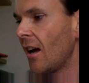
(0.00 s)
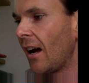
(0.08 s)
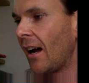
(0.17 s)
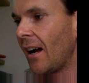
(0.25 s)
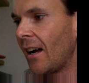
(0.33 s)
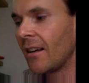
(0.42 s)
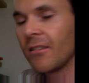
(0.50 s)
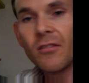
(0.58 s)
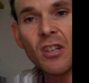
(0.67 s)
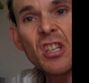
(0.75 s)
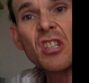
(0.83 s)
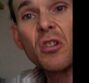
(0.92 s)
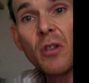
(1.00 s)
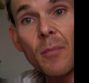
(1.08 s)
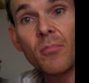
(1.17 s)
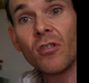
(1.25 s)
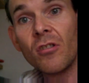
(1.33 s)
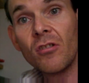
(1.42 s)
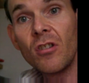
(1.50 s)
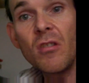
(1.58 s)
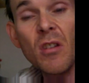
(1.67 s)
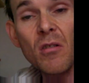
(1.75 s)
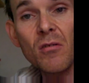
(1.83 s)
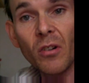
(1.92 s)
and the descriptions you
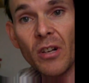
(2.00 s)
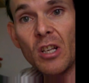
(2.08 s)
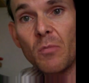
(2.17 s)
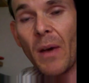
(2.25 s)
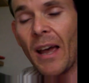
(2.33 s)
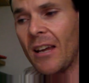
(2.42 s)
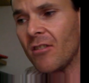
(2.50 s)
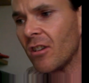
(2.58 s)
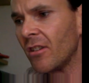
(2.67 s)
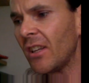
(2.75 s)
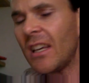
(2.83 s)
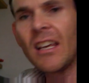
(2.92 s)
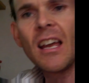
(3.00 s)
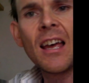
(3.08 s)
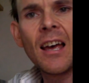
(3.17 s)
use on each page and the